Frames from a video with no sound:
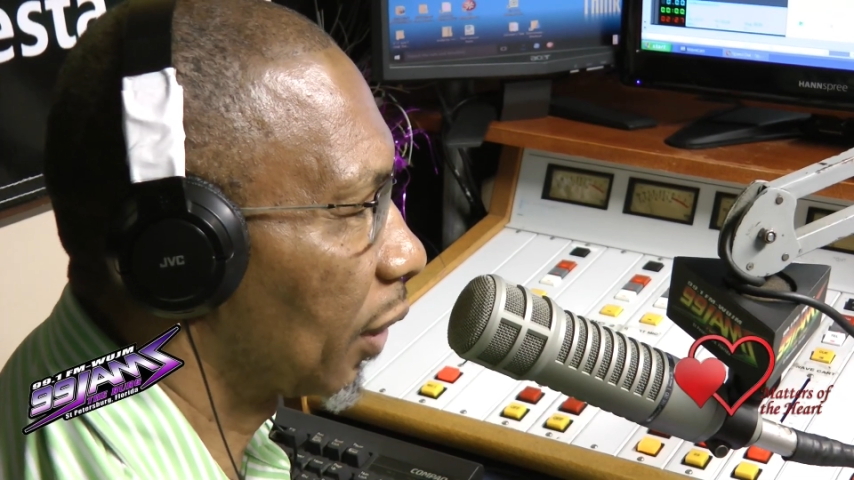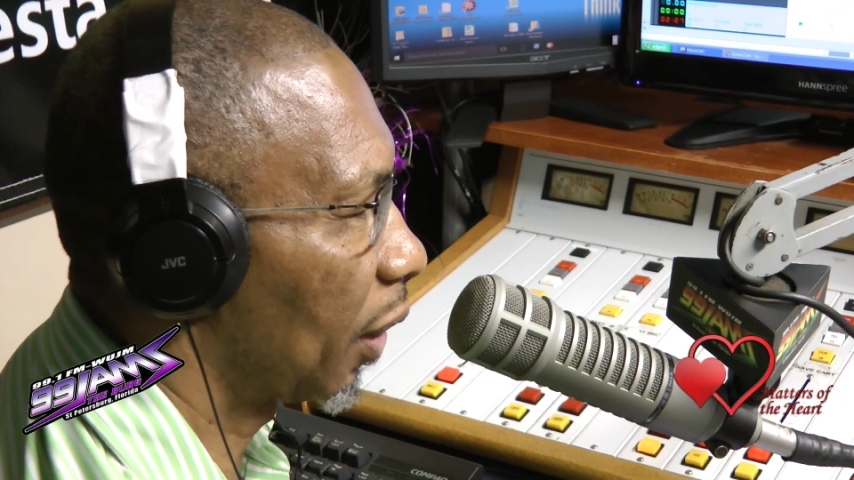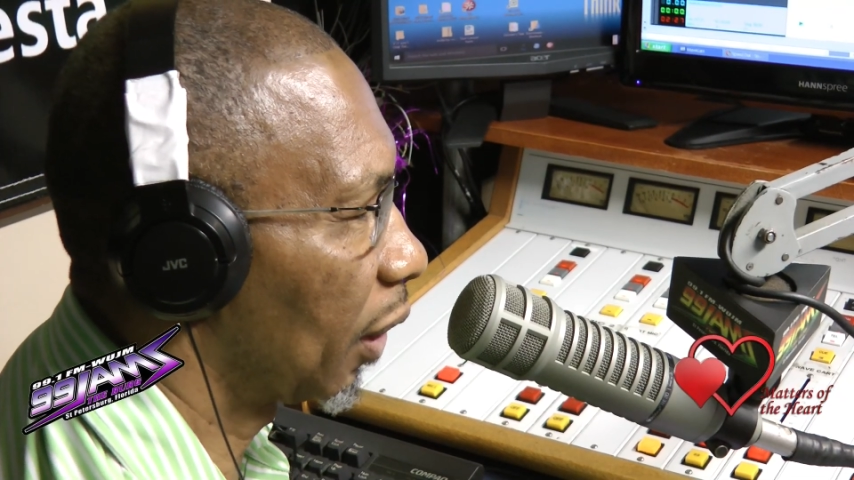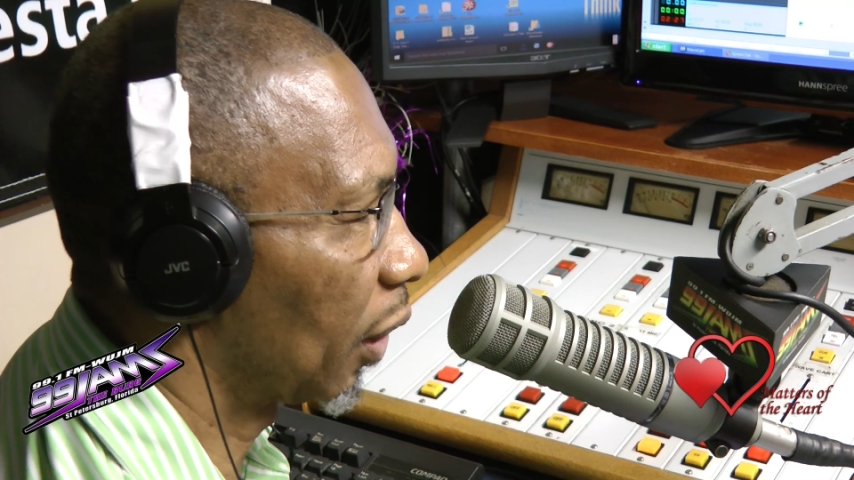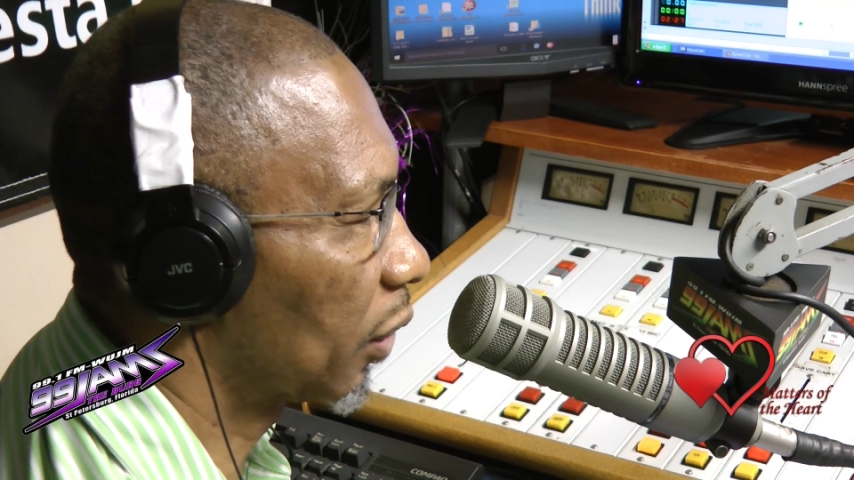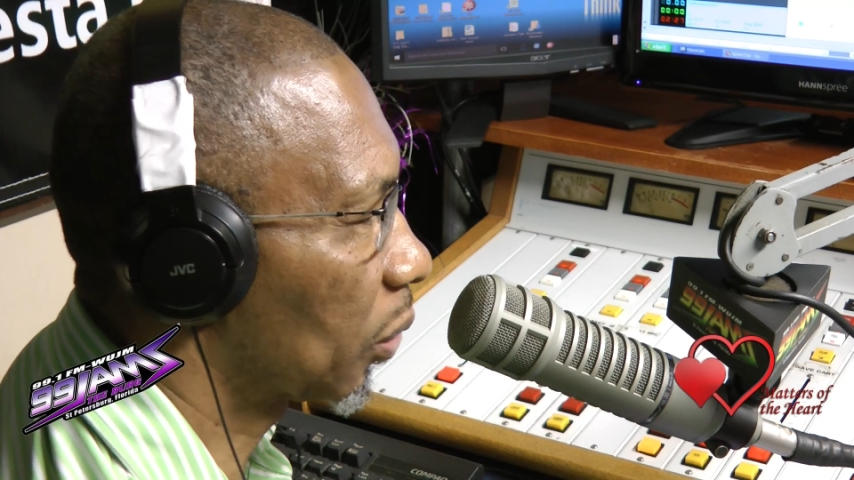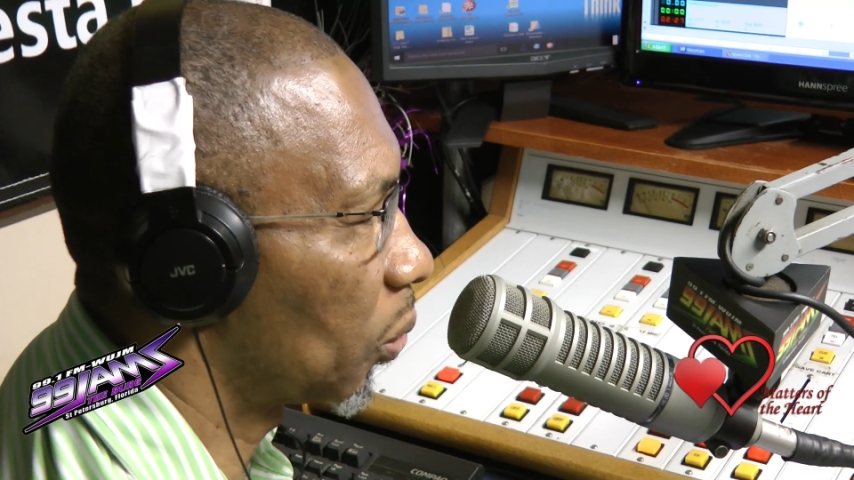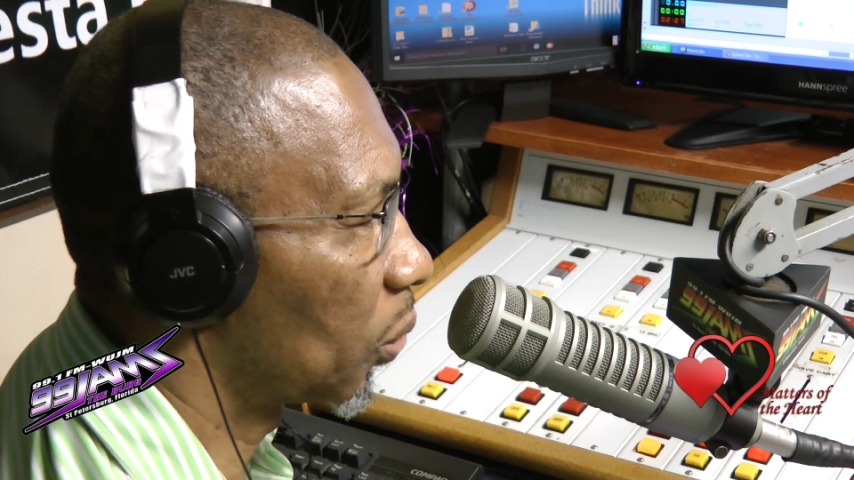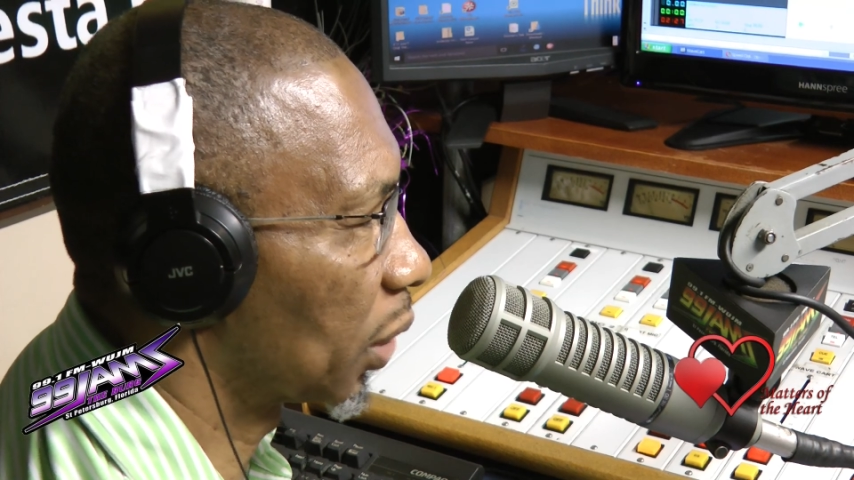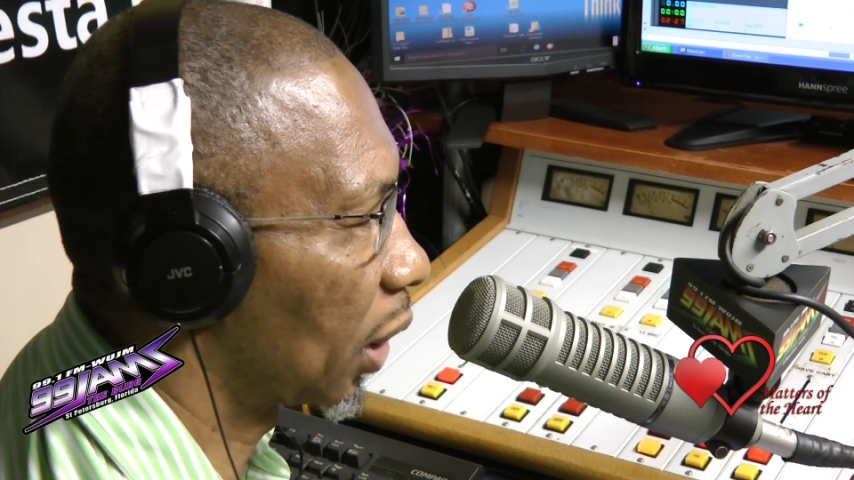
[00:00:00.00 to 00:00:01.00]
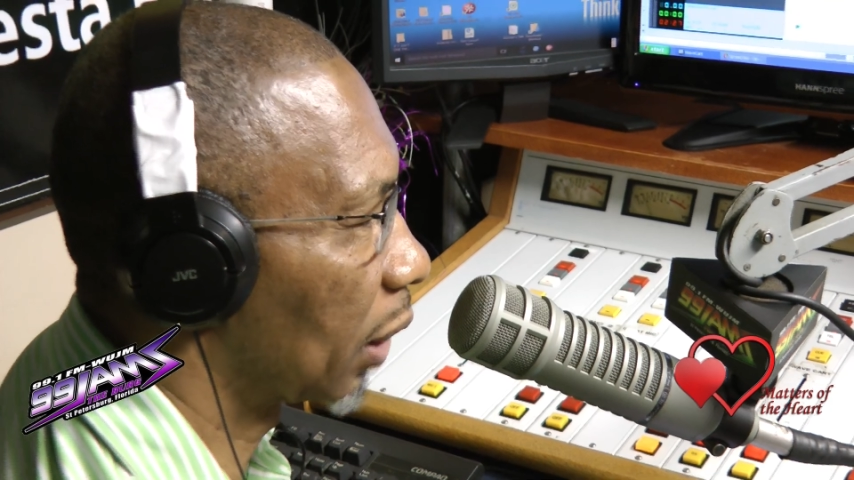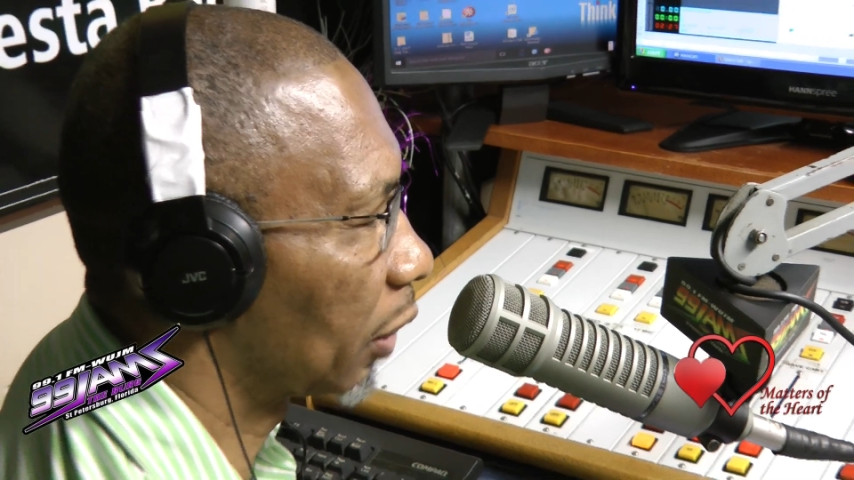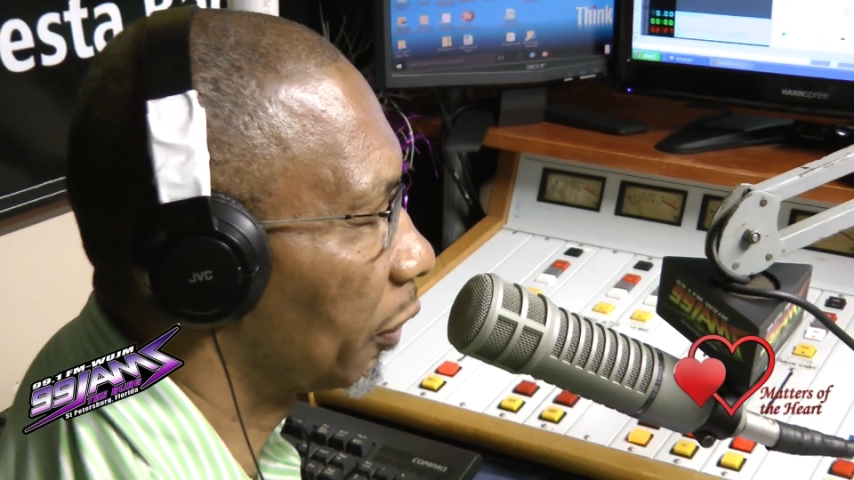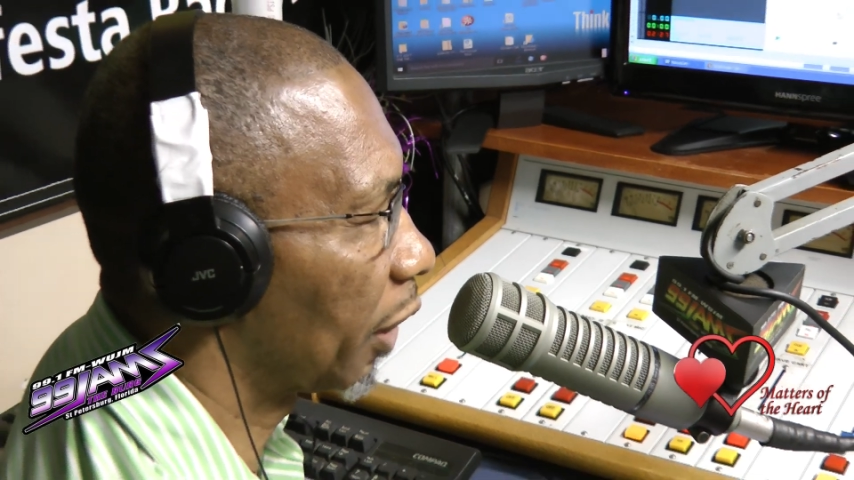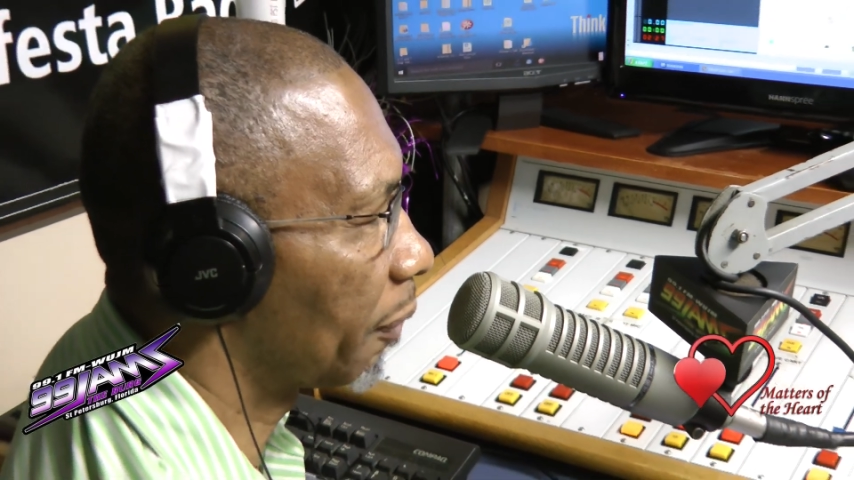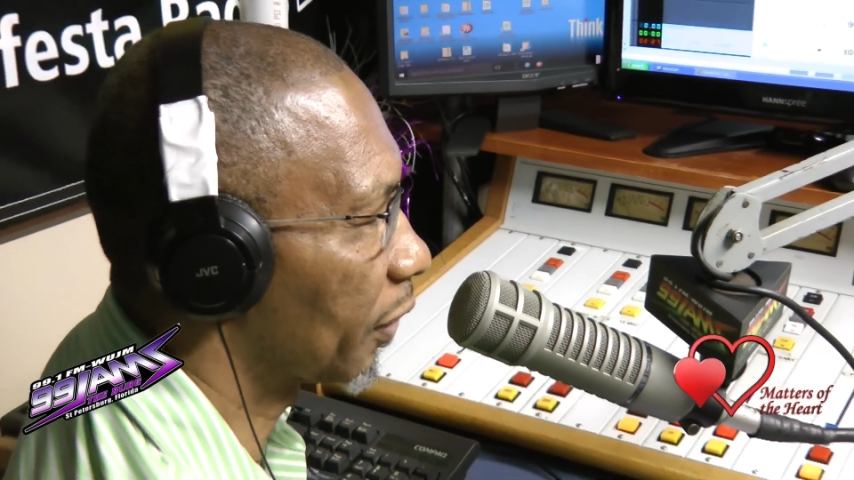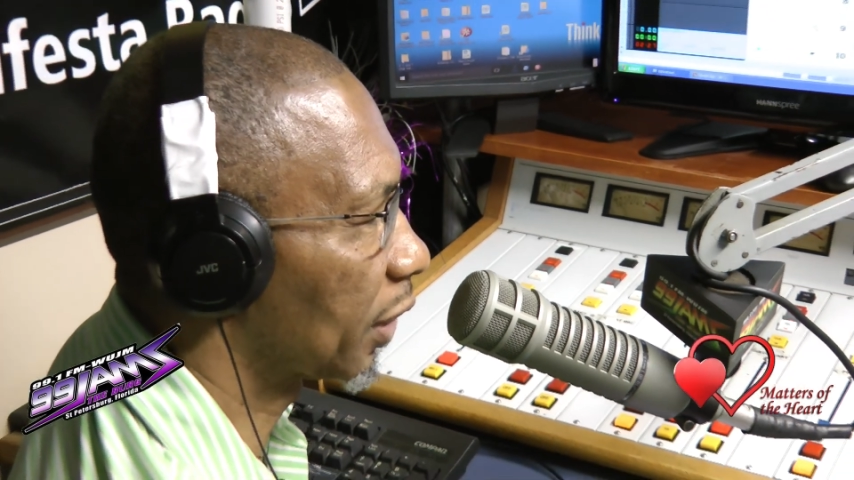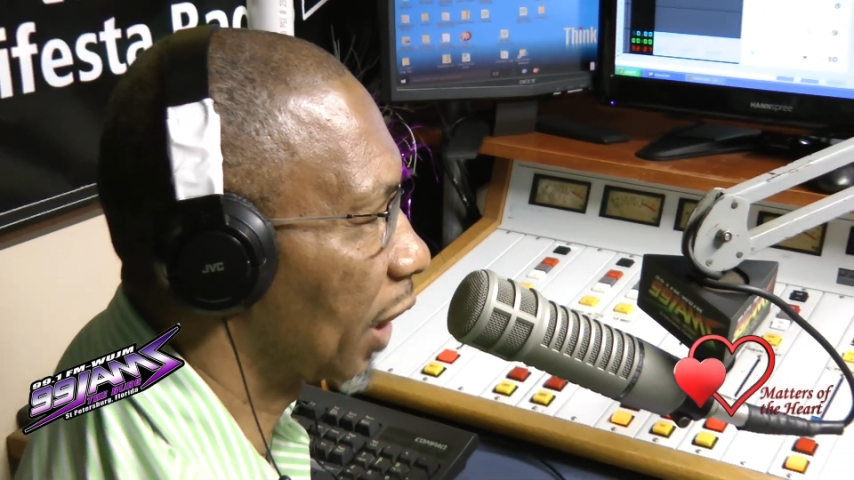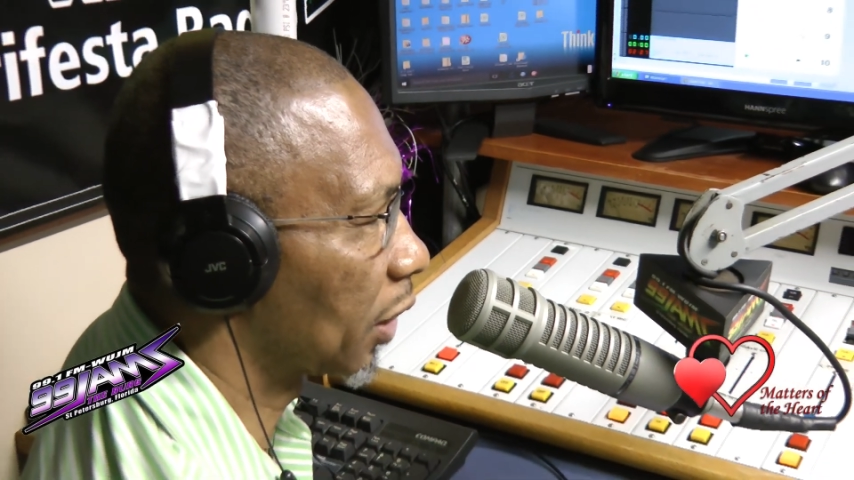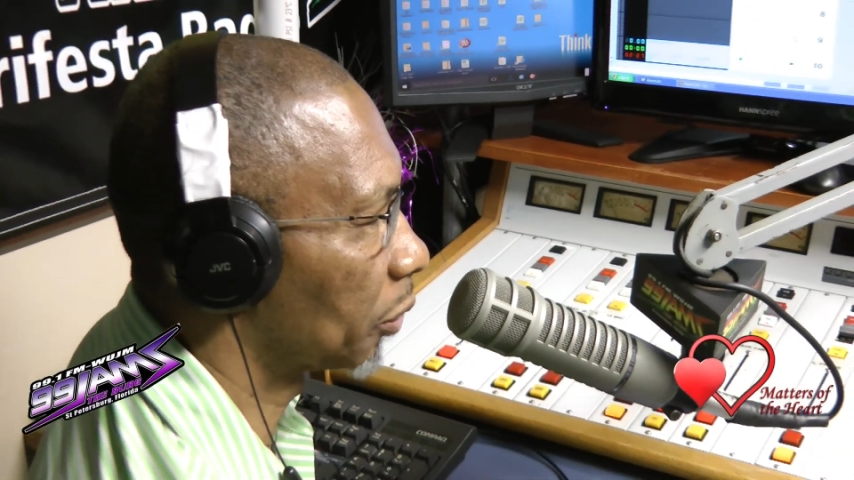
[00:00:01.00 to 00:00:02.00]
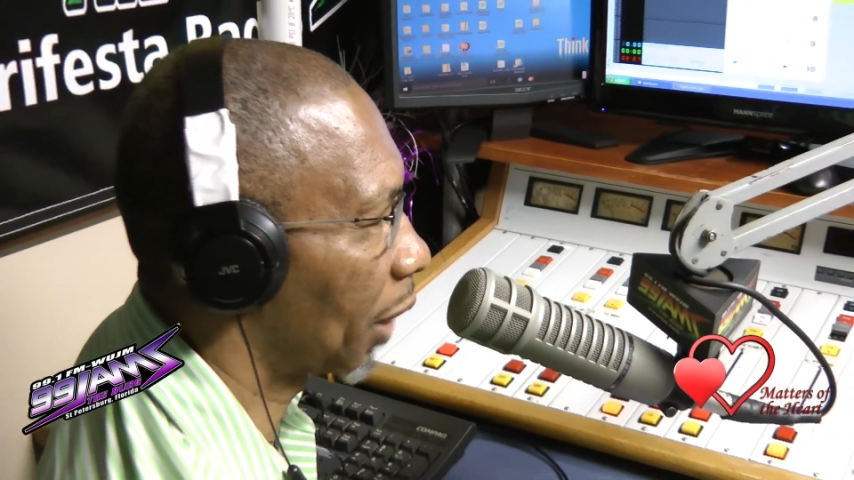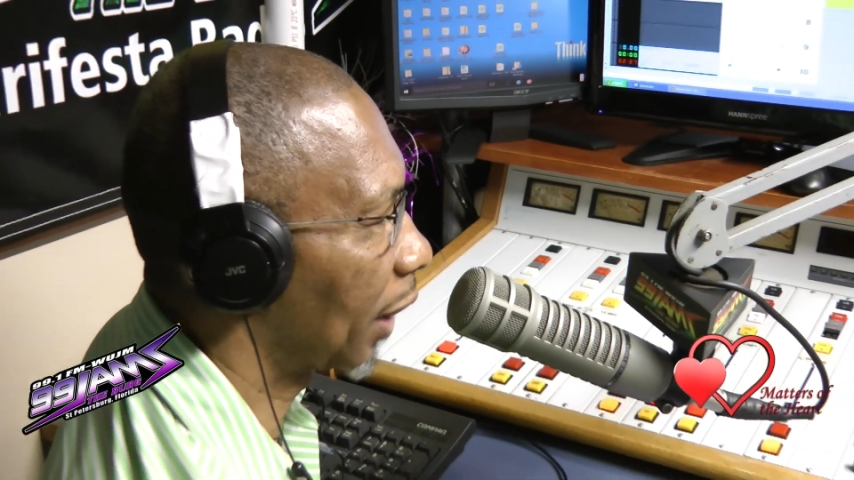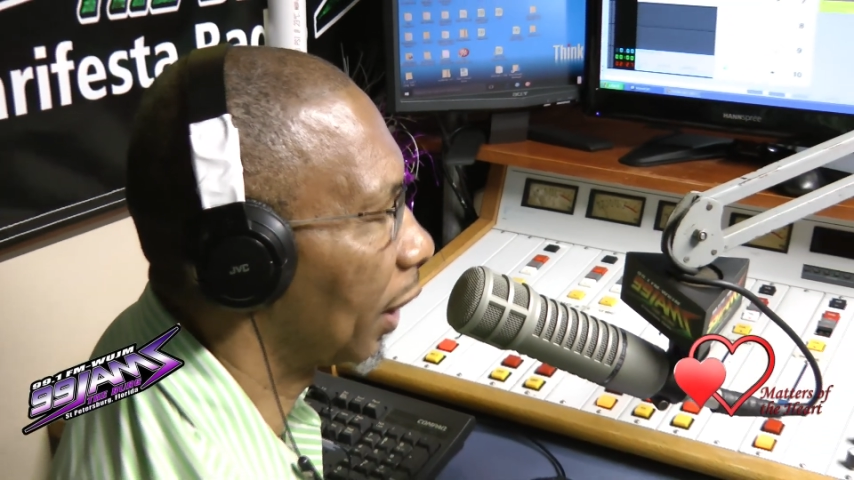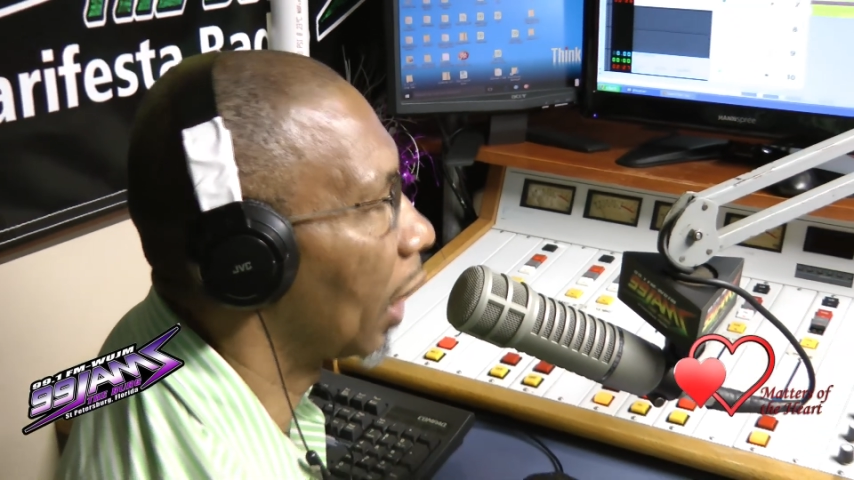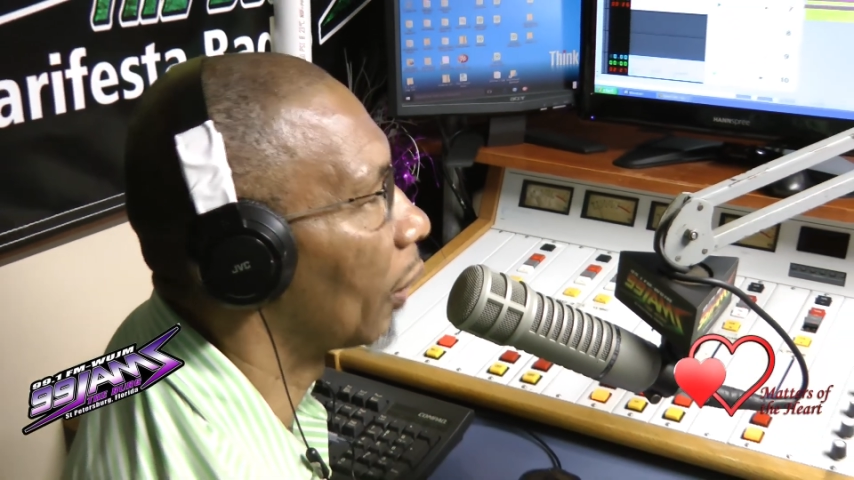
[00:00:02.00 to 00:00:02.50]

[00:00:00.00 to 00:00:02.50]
a lot of schools are emphasizing right now,